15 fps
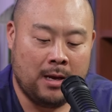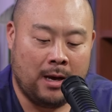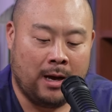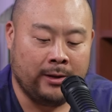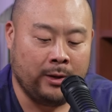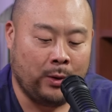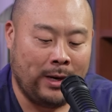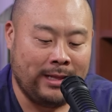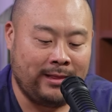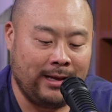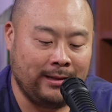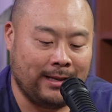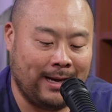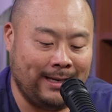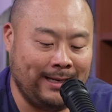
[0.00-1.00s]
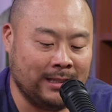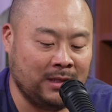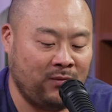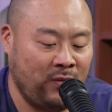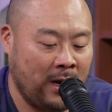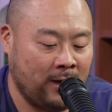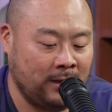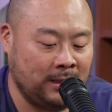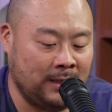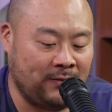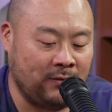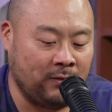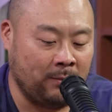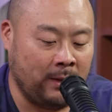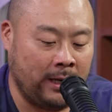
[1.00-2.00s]
Although I think the idea is very
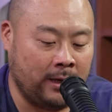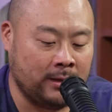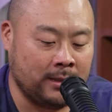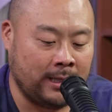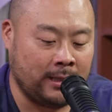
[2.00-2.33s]
different from theirs,